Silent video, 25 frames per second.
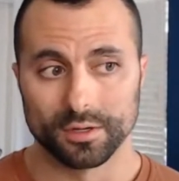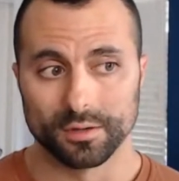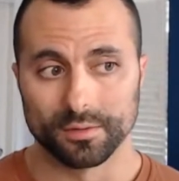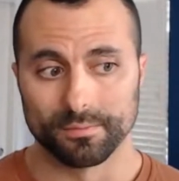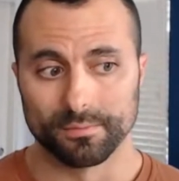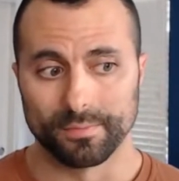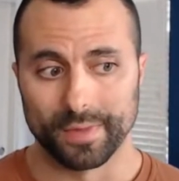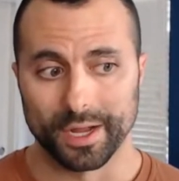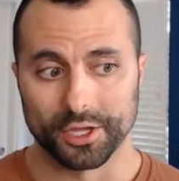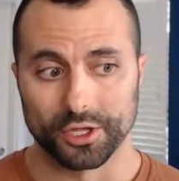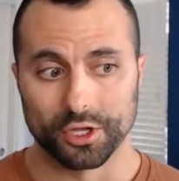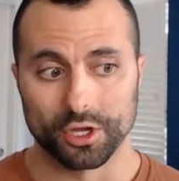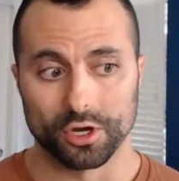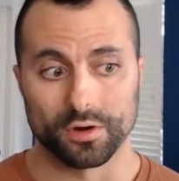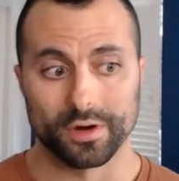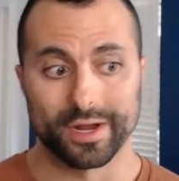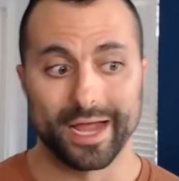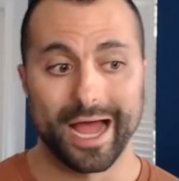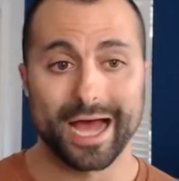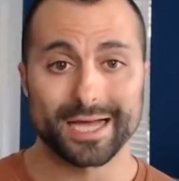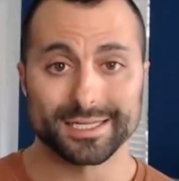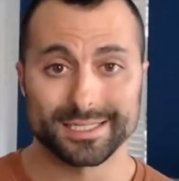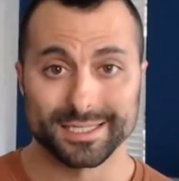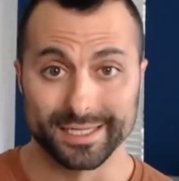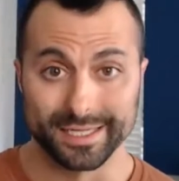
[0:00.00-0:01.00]
My
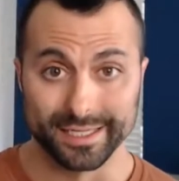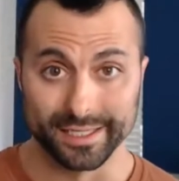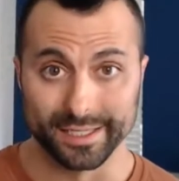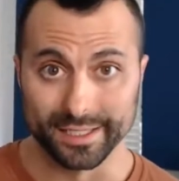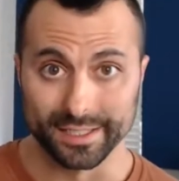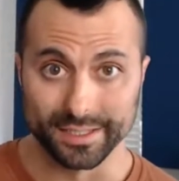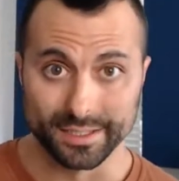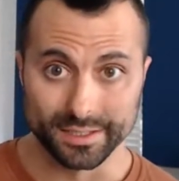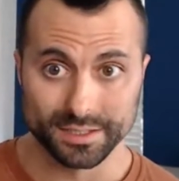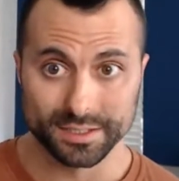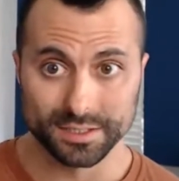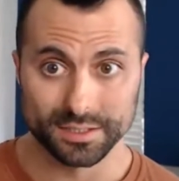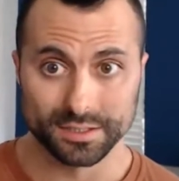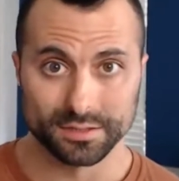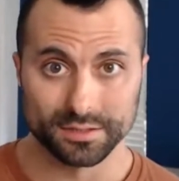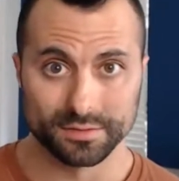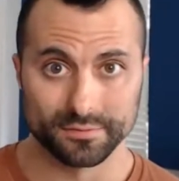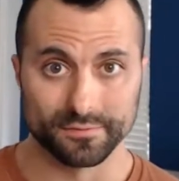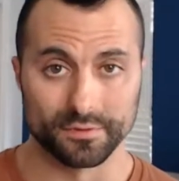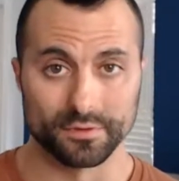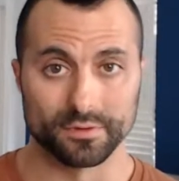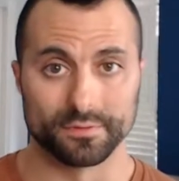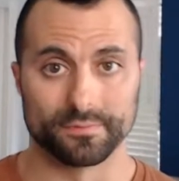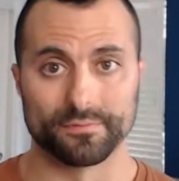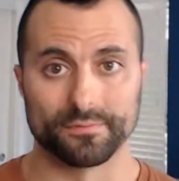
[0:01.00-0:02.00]
curiosity is
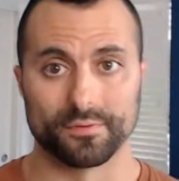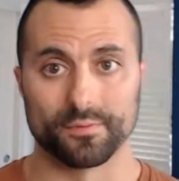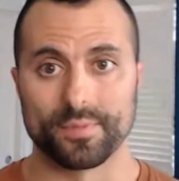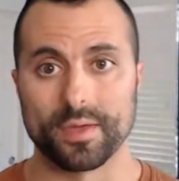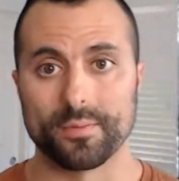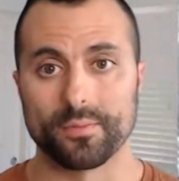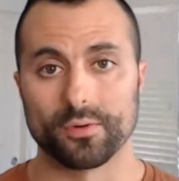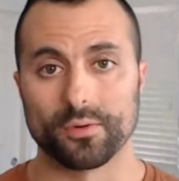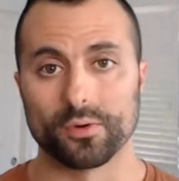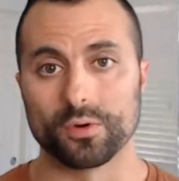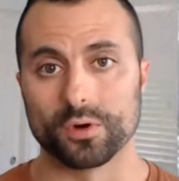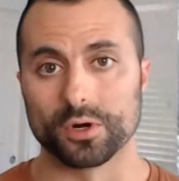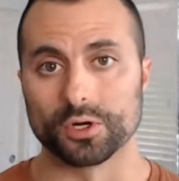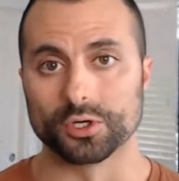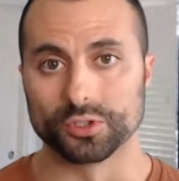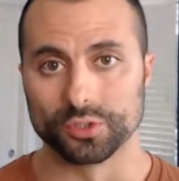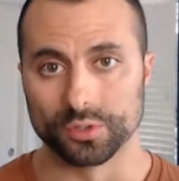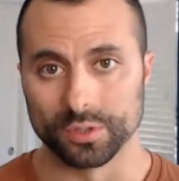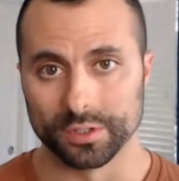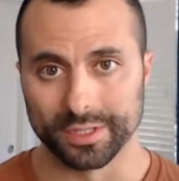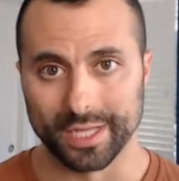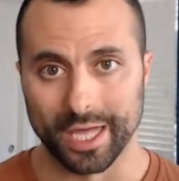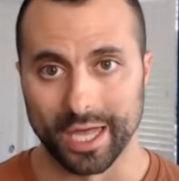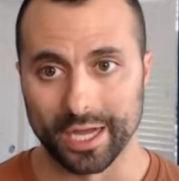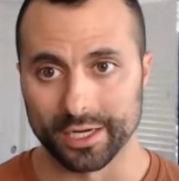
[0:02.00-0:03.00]
for, for people who are
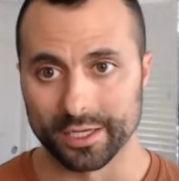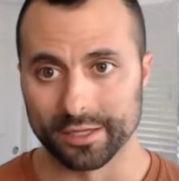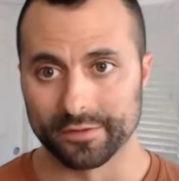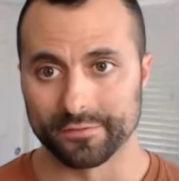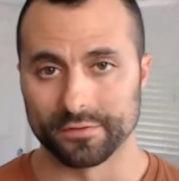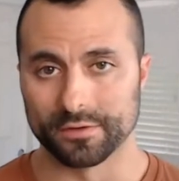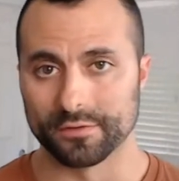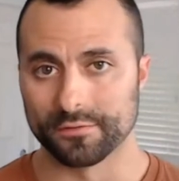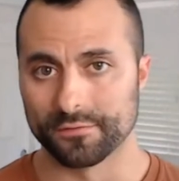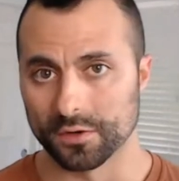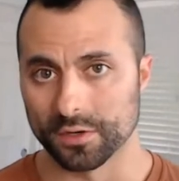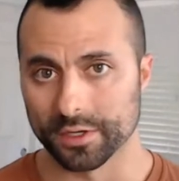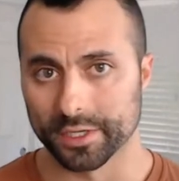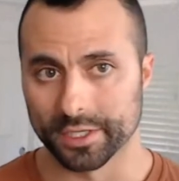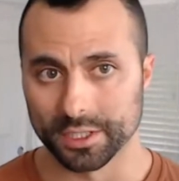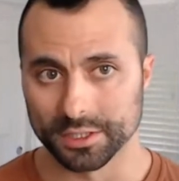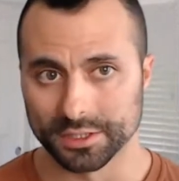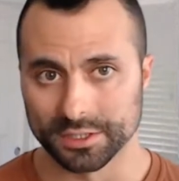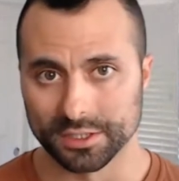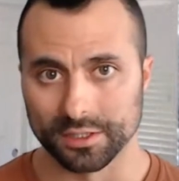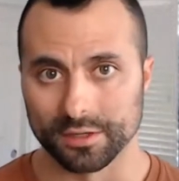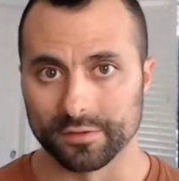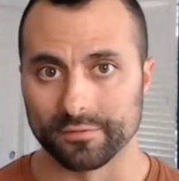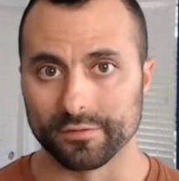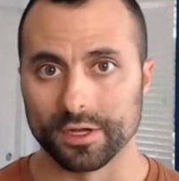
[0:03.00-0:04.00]
doing that, even if you're
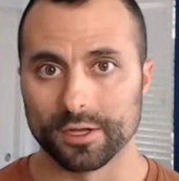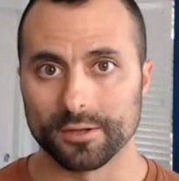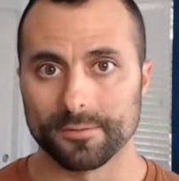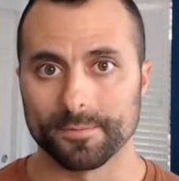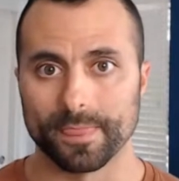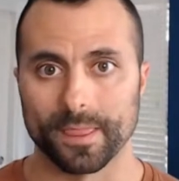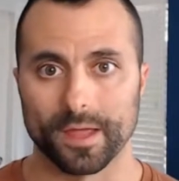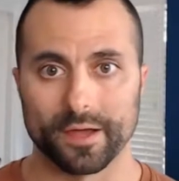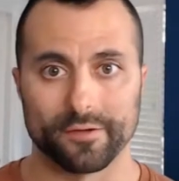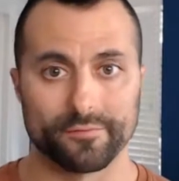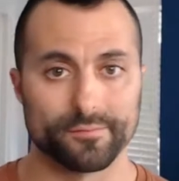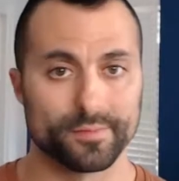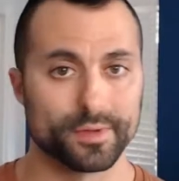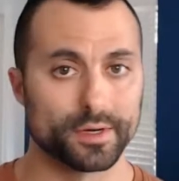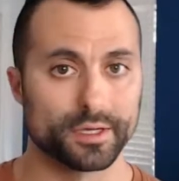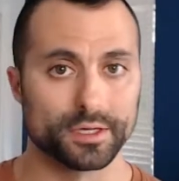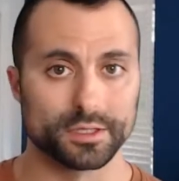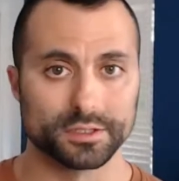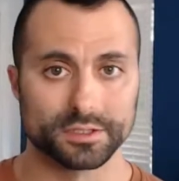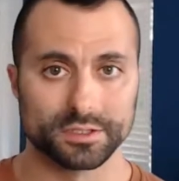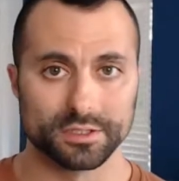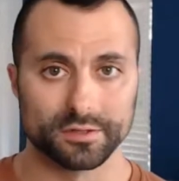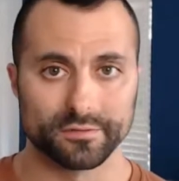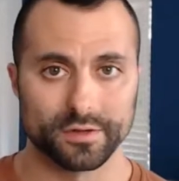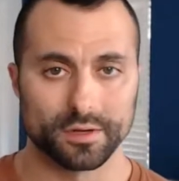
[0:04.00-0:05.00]
guilty of it, I've been
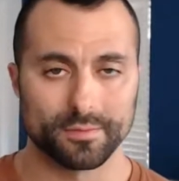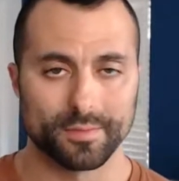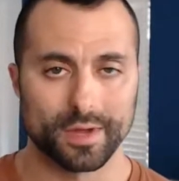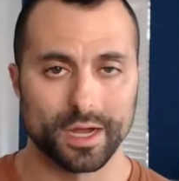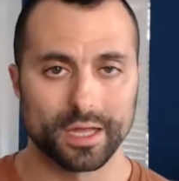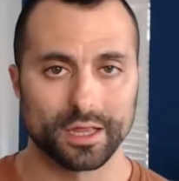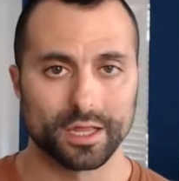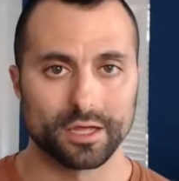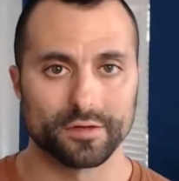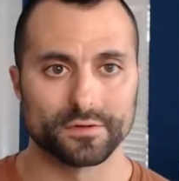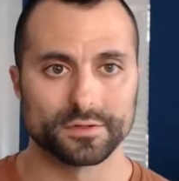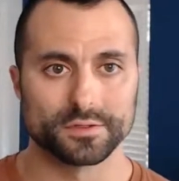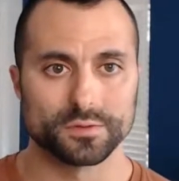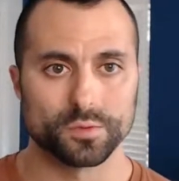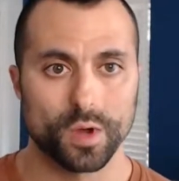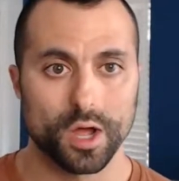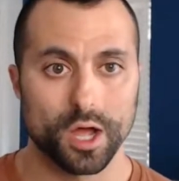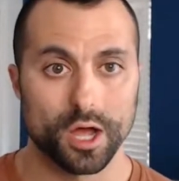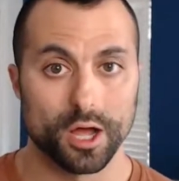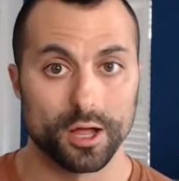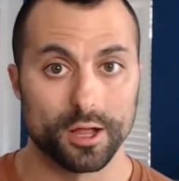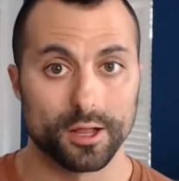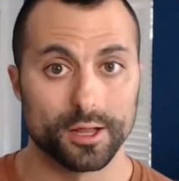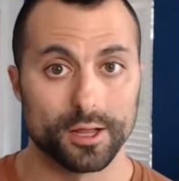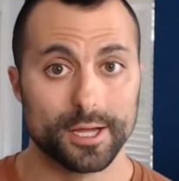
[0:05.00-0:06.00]
guilty of it in my life as
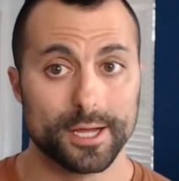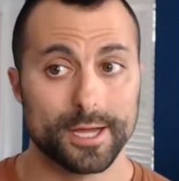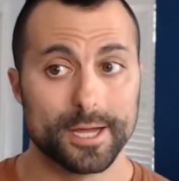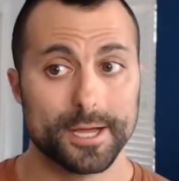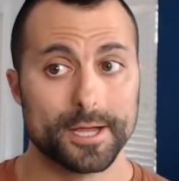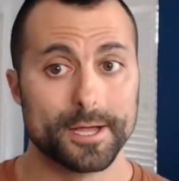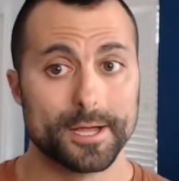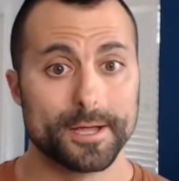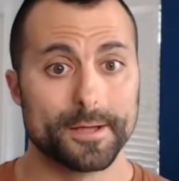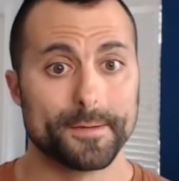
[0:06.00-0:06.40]
well.